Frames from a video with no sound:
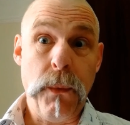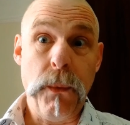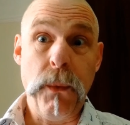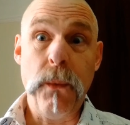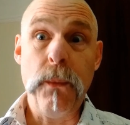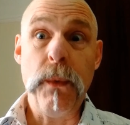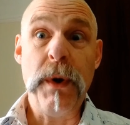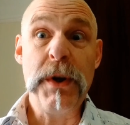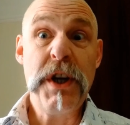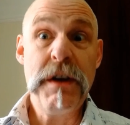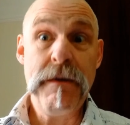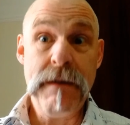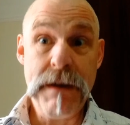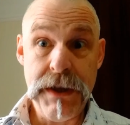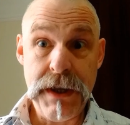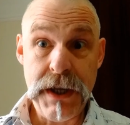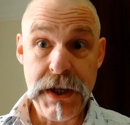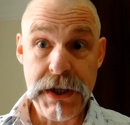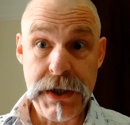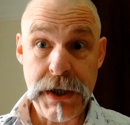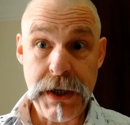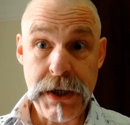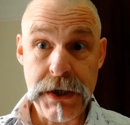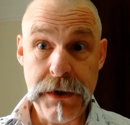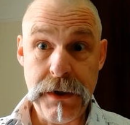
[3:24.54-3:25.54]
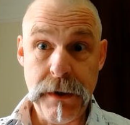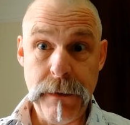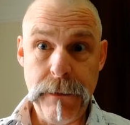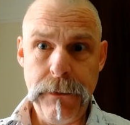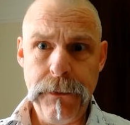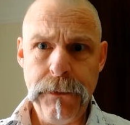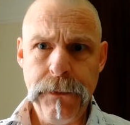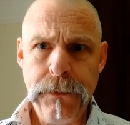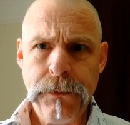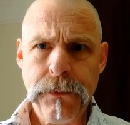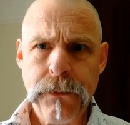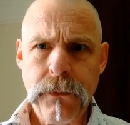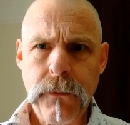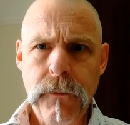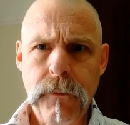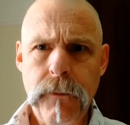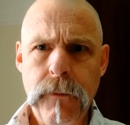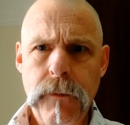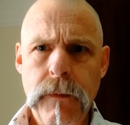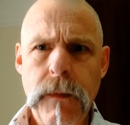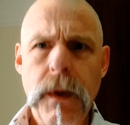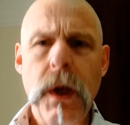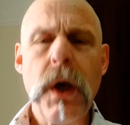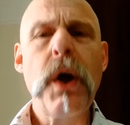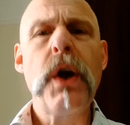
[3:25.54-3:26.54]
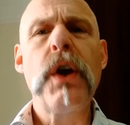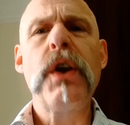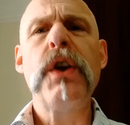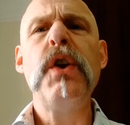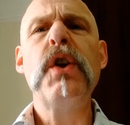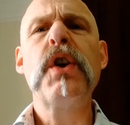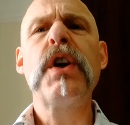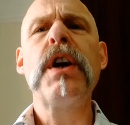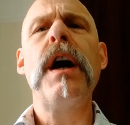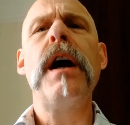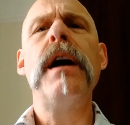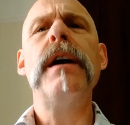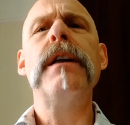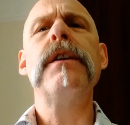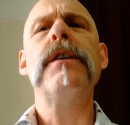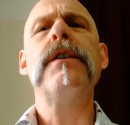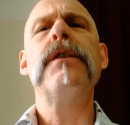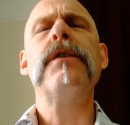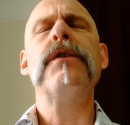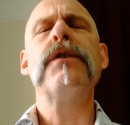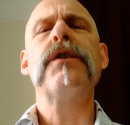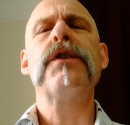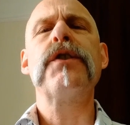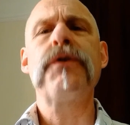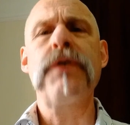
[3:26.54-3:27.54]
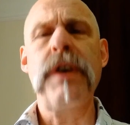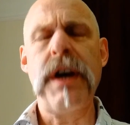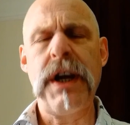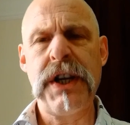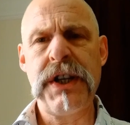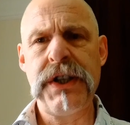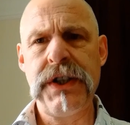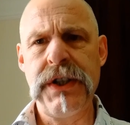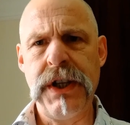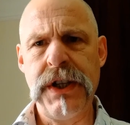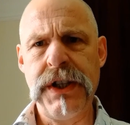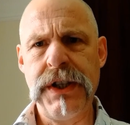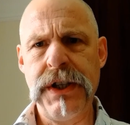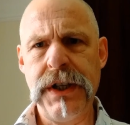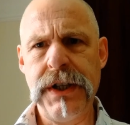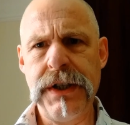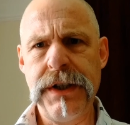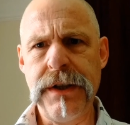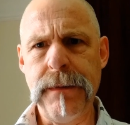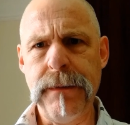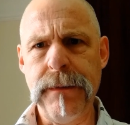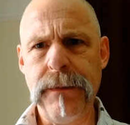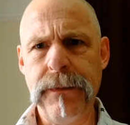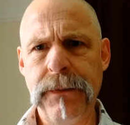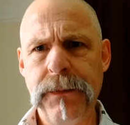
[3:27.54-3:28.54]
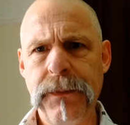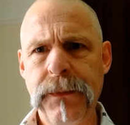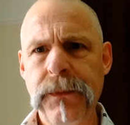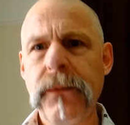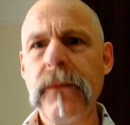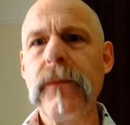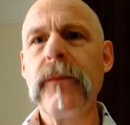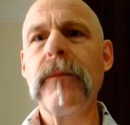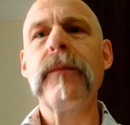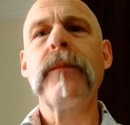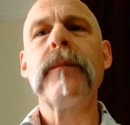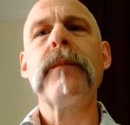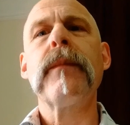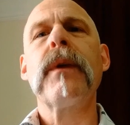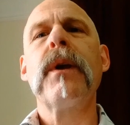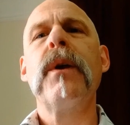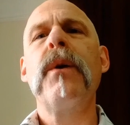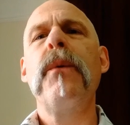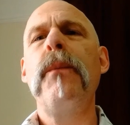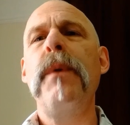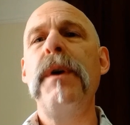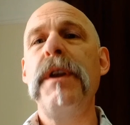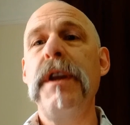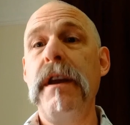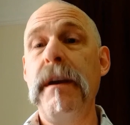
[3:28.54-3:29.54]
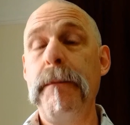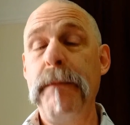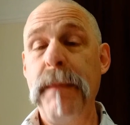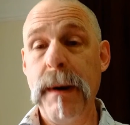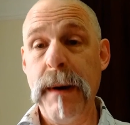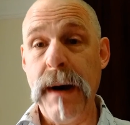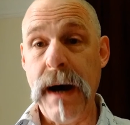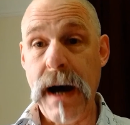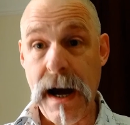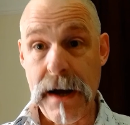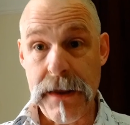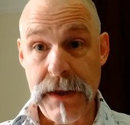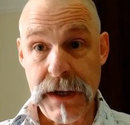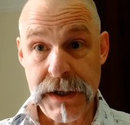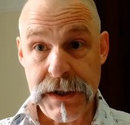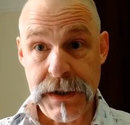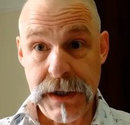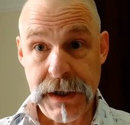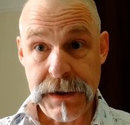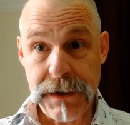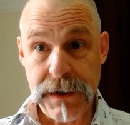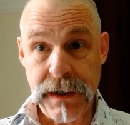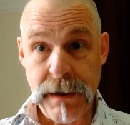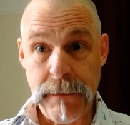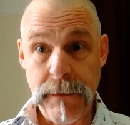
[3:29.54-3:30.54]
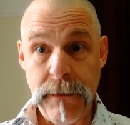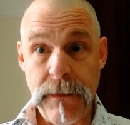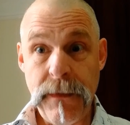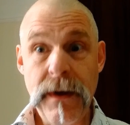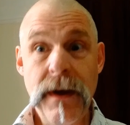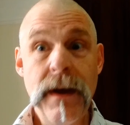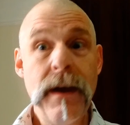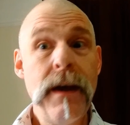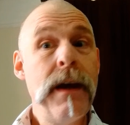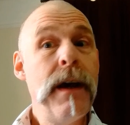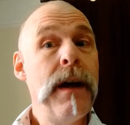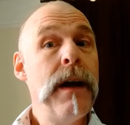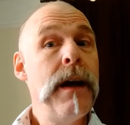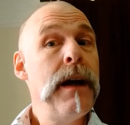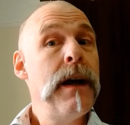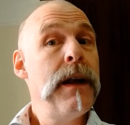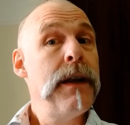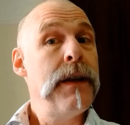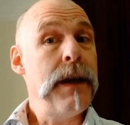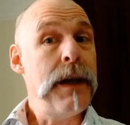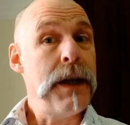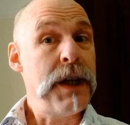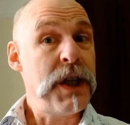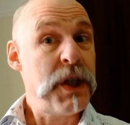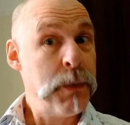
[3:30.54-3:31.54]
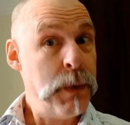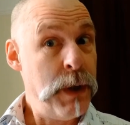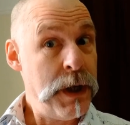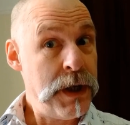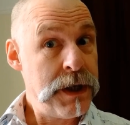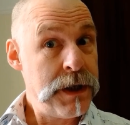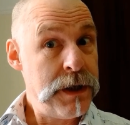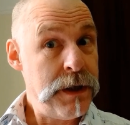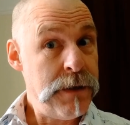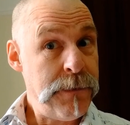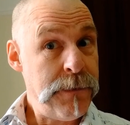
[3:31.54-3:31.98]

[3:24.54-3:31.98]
when you're in the system, you can't trust the system. When you're part of the system, they switch the